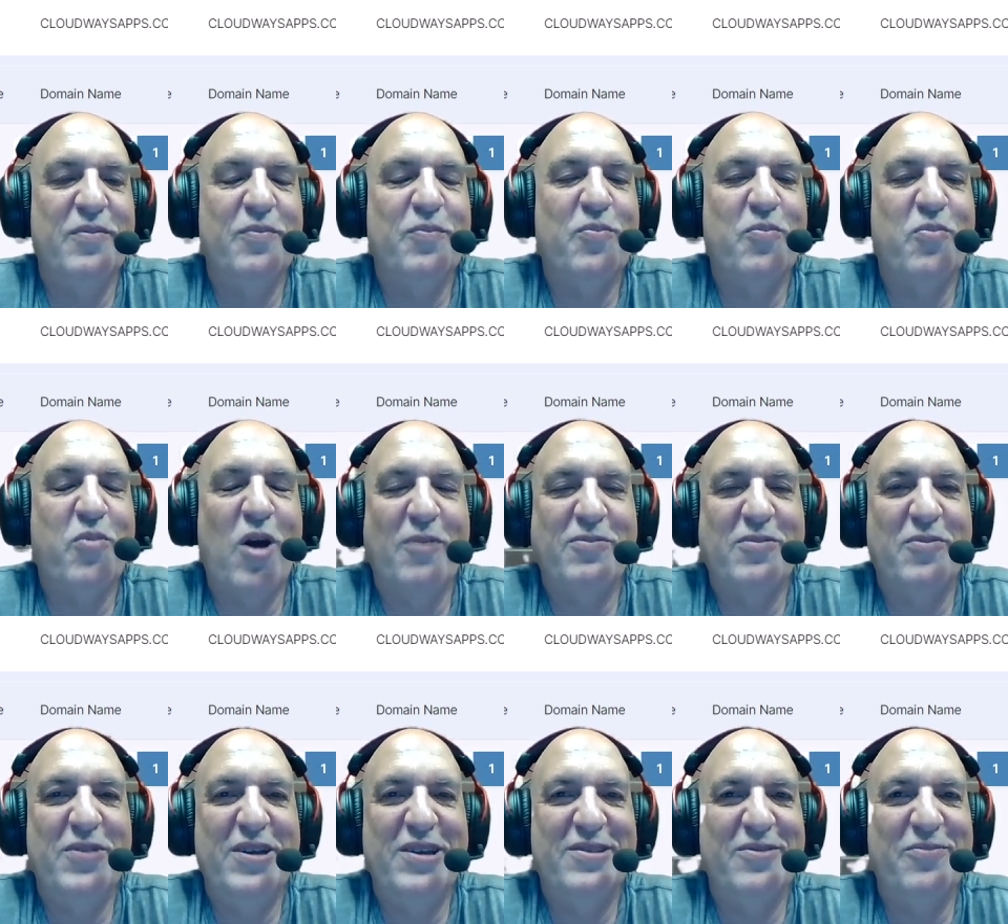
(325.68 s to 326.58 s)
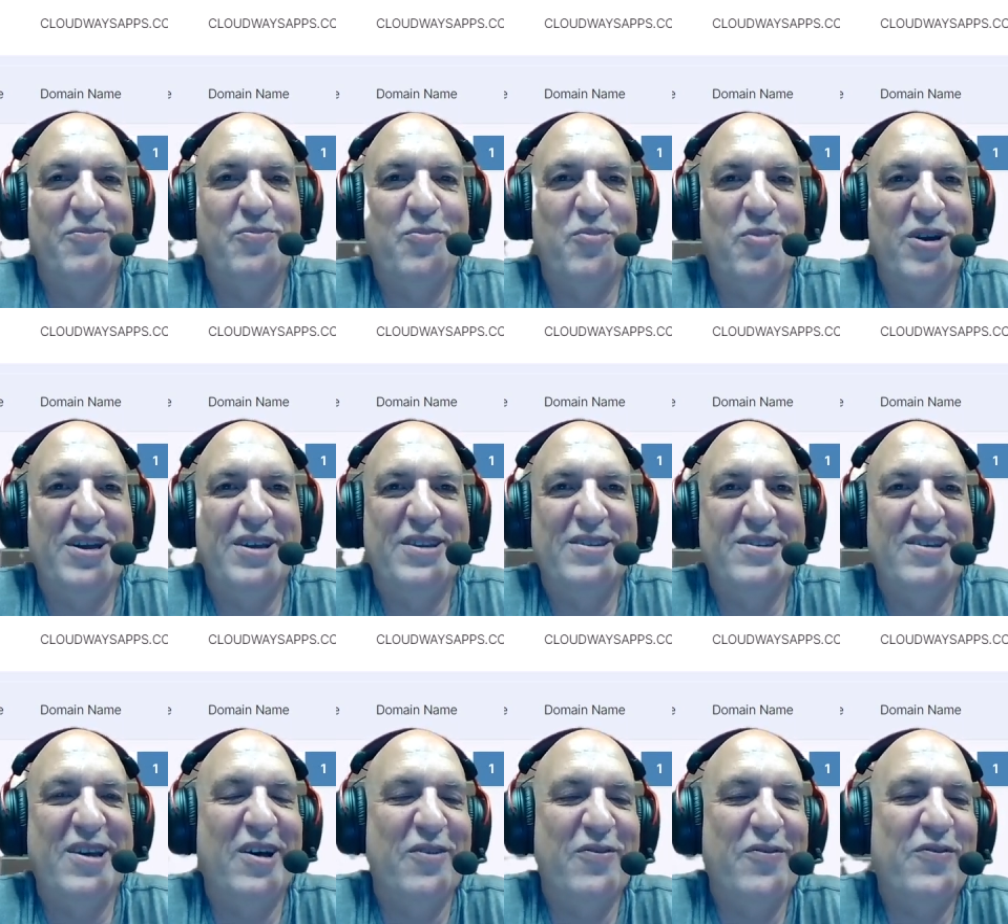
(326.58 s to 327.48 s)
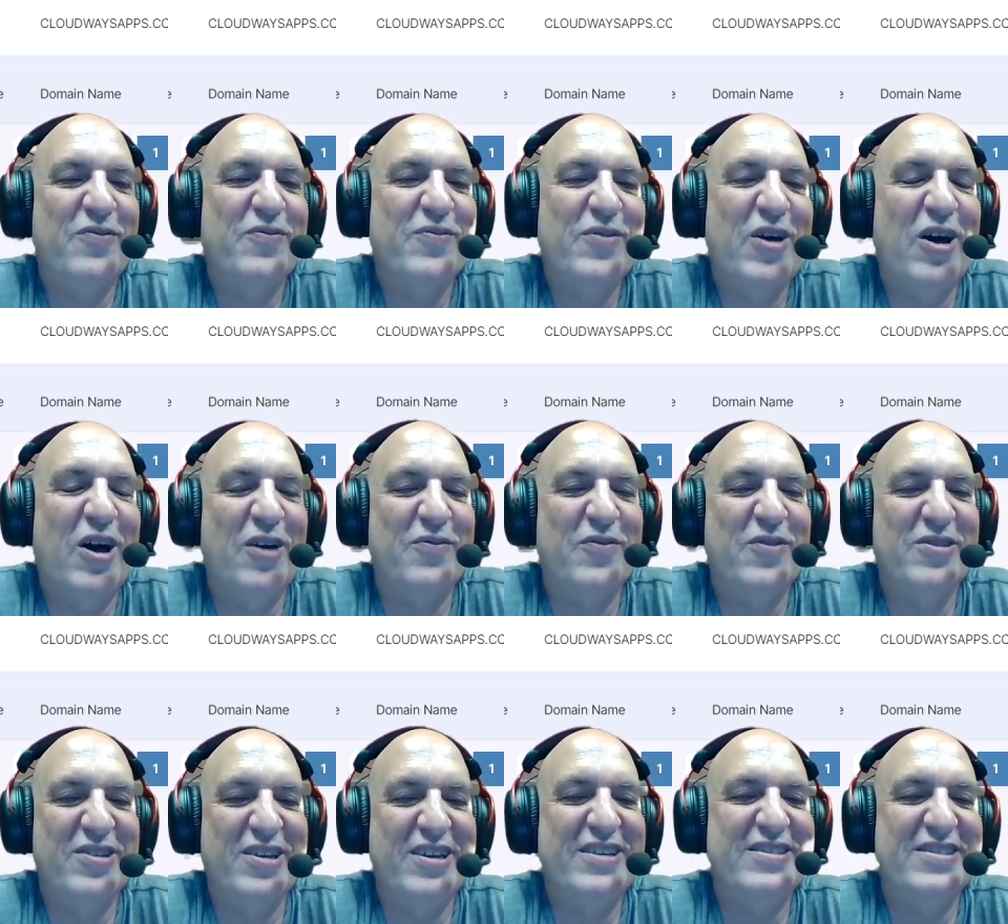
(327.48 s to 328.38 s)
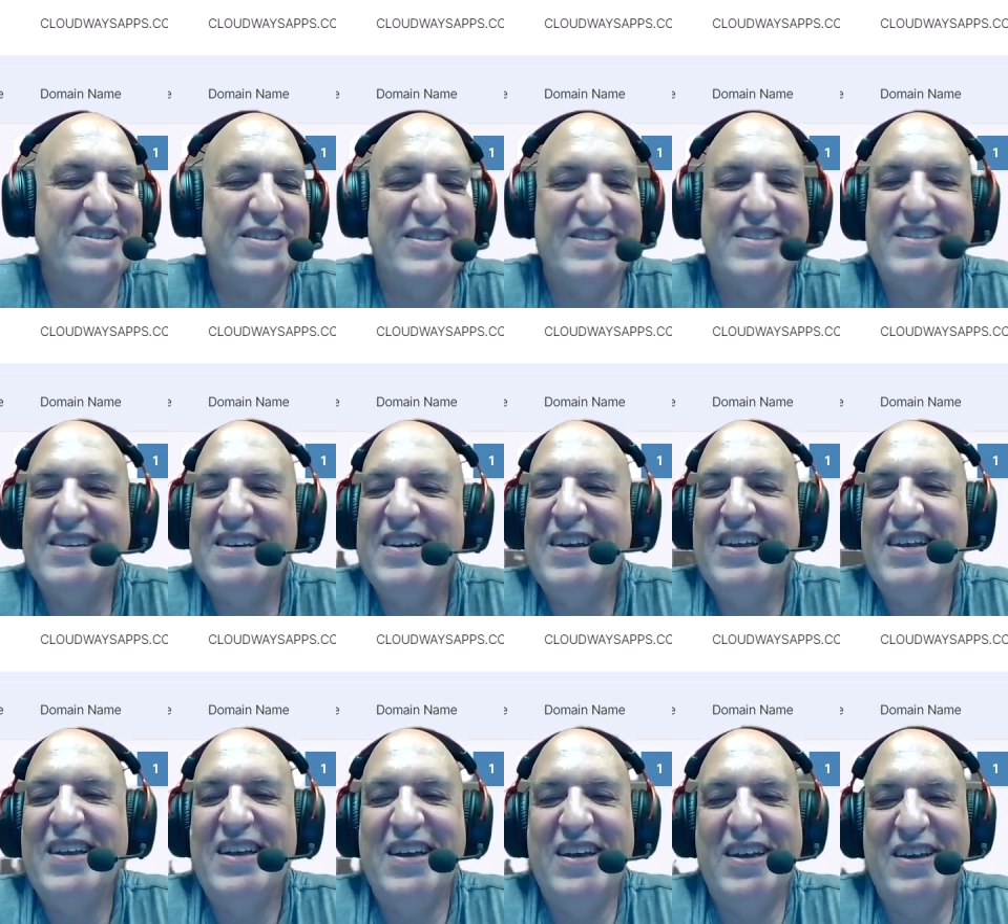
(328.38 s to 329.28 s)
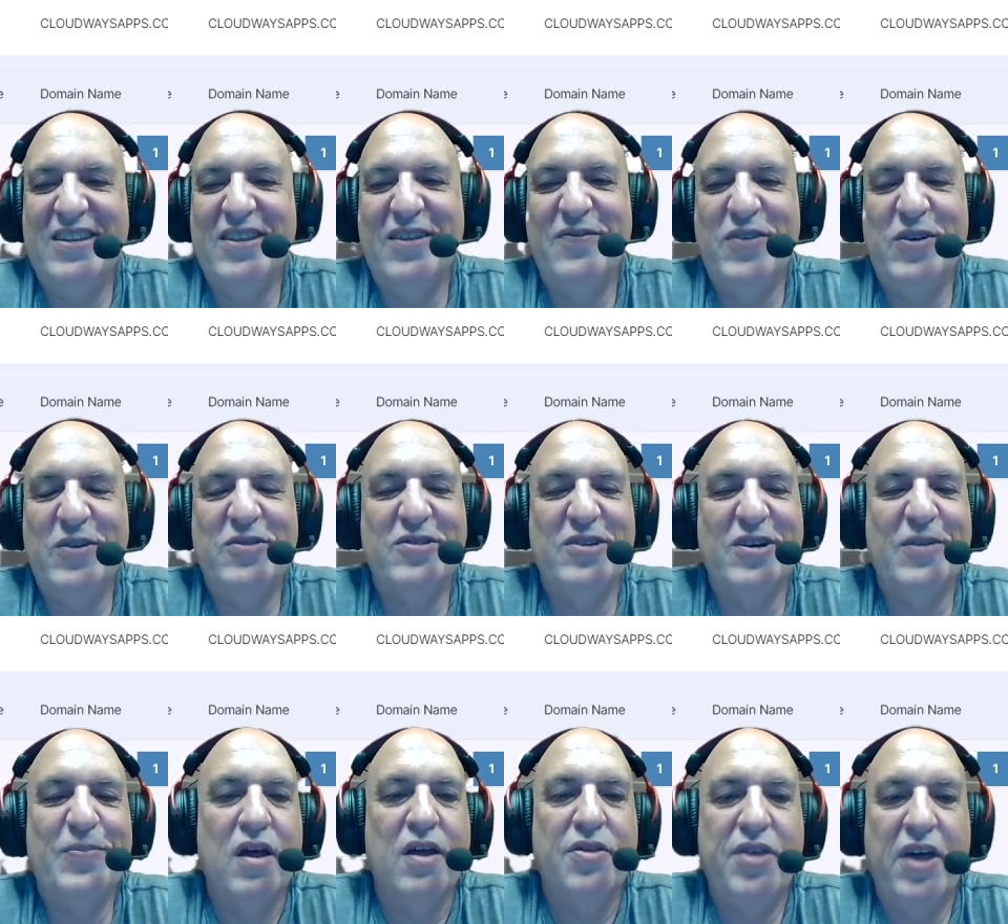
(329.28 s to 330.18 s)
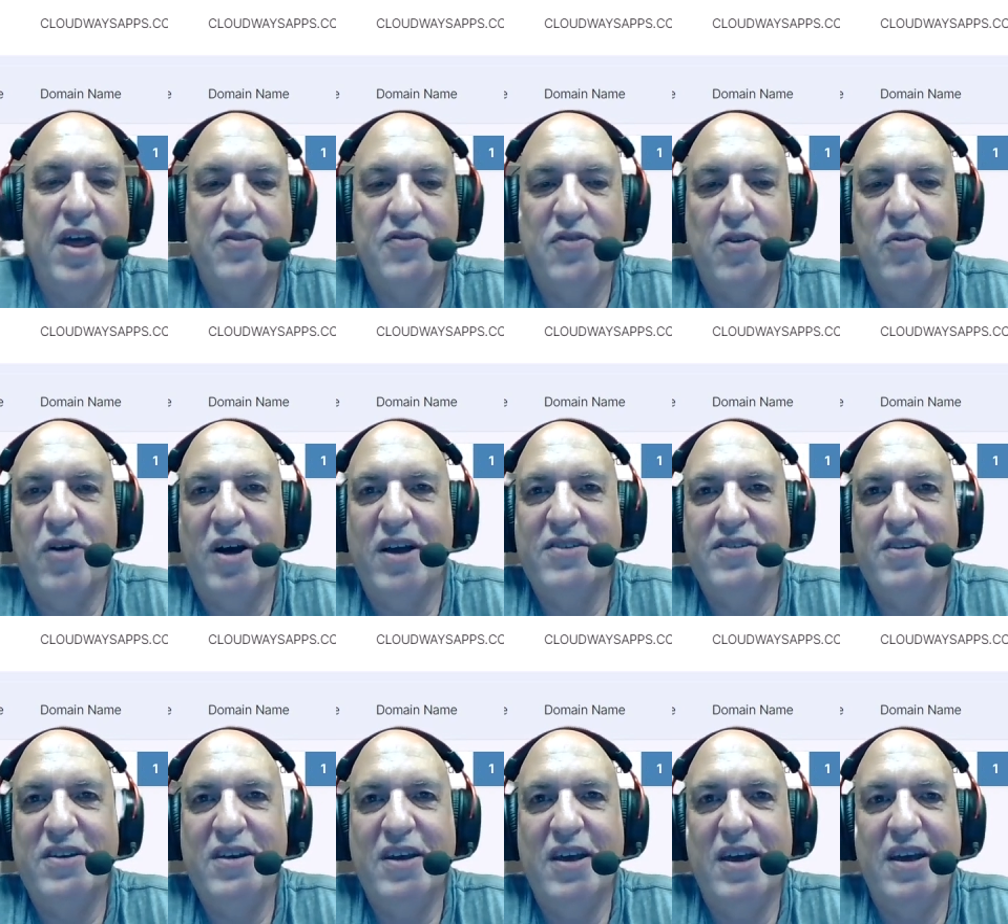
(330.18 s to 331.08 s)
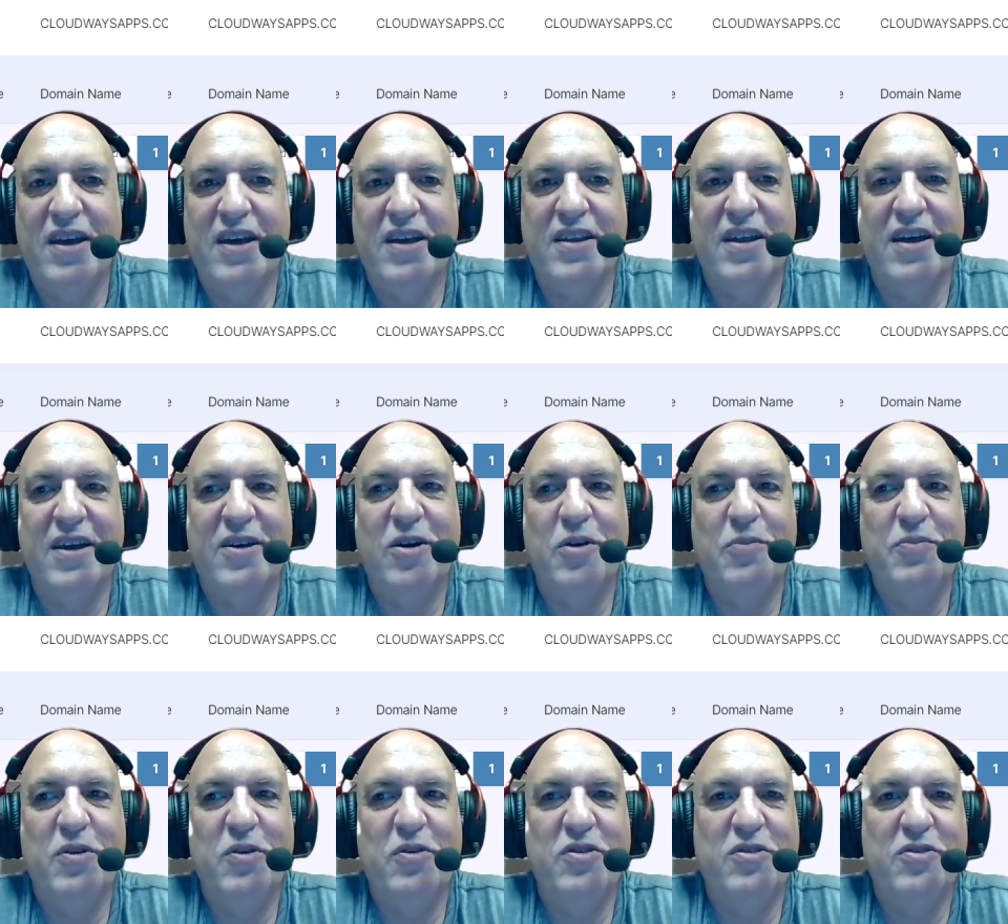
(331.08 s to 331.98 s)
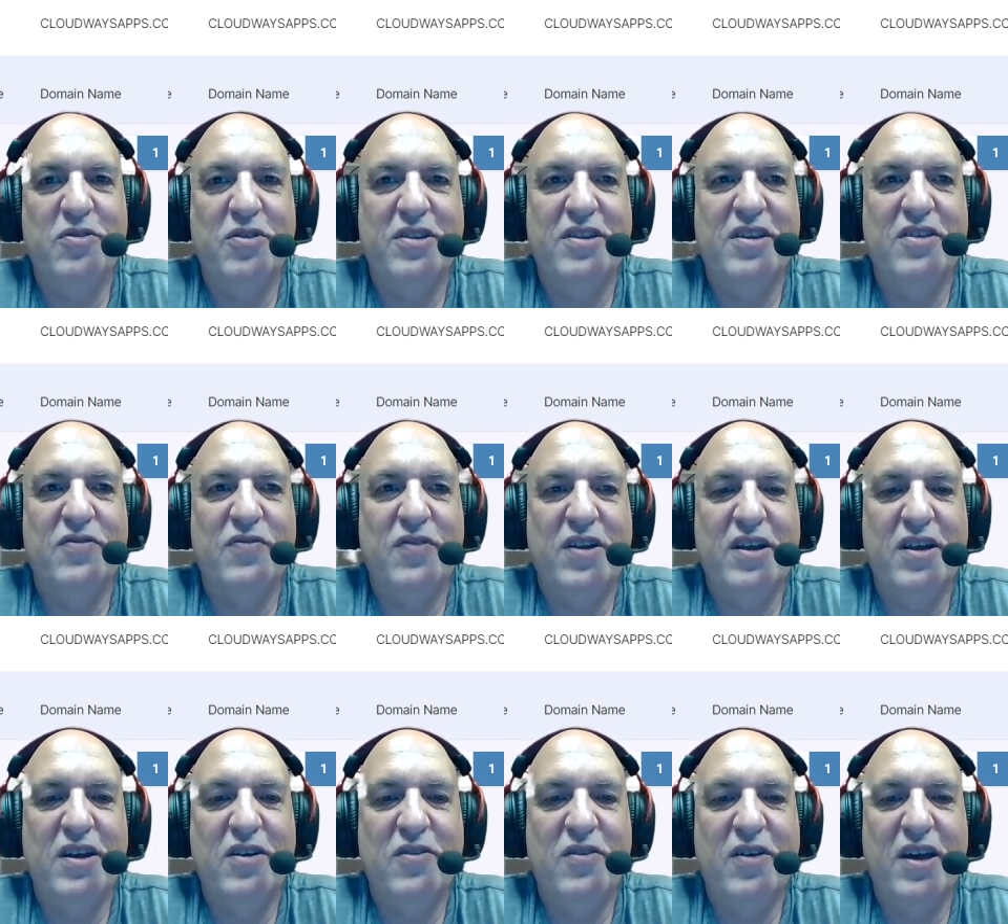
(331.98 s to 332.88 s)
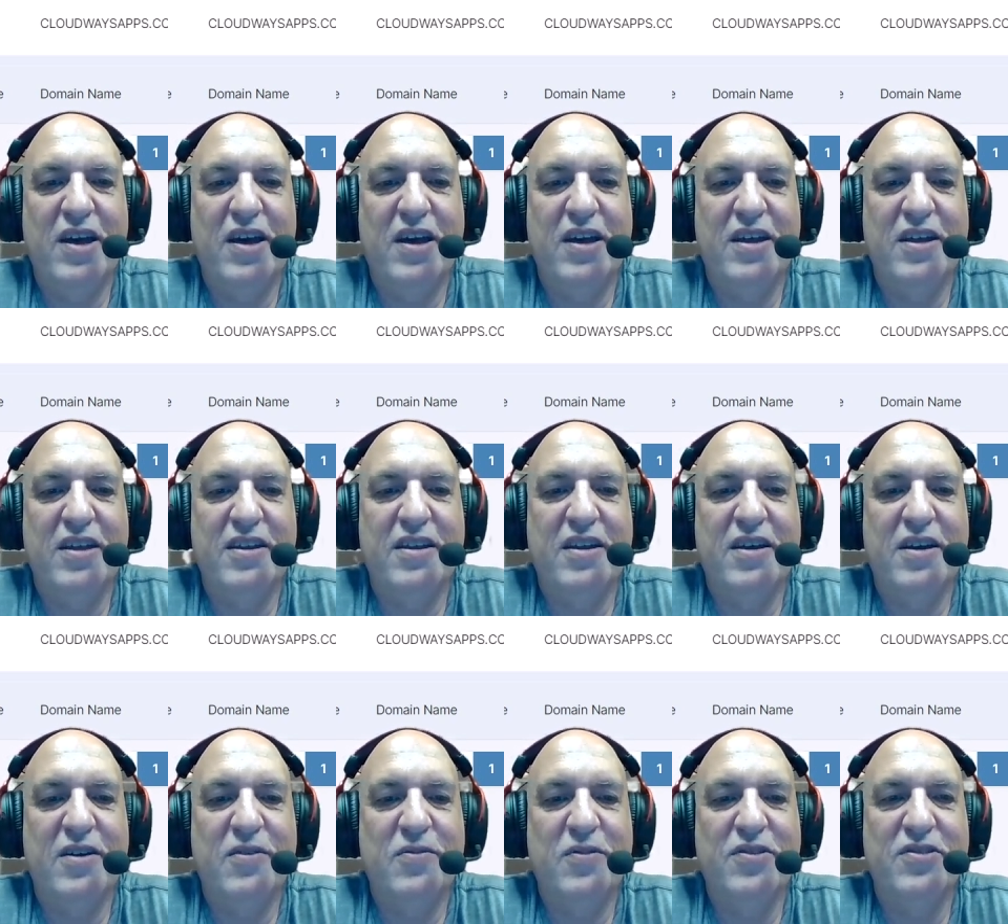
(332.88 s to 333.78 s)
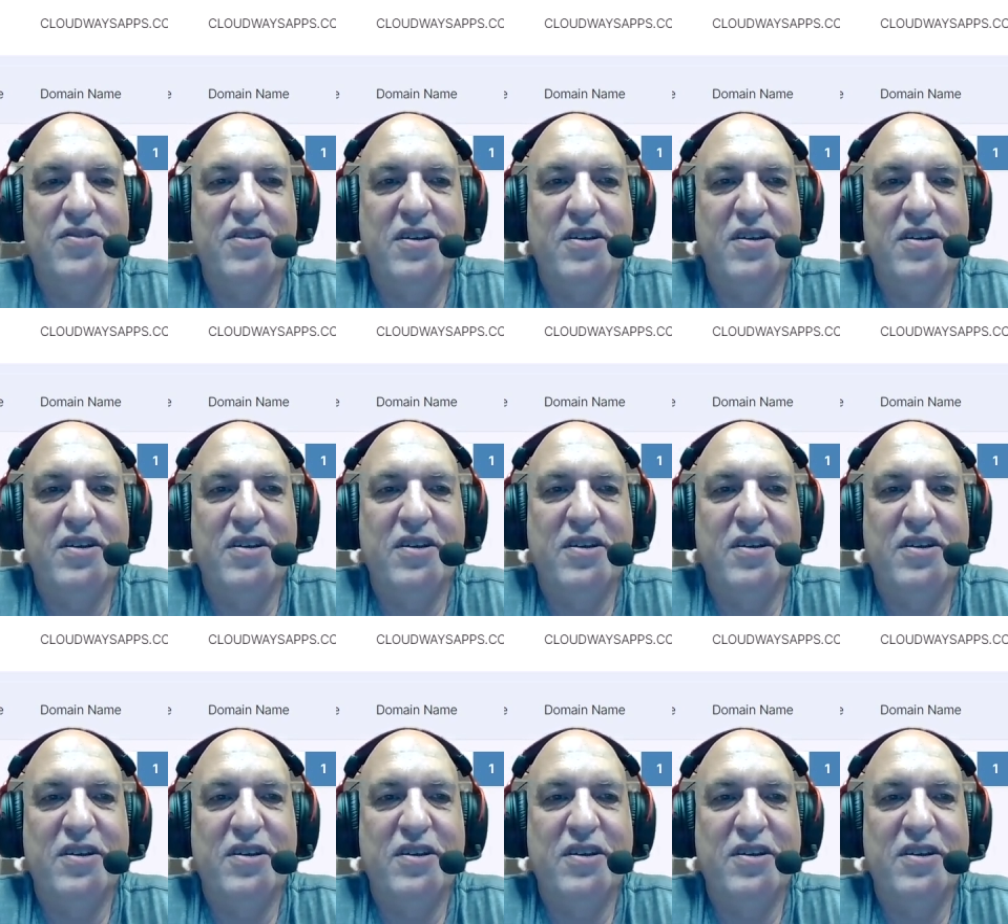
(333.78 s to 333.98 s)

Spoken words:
probably some pretty tough conversations in the future. Thanks for watching, and I hope you enjoyed this video, and we'll see you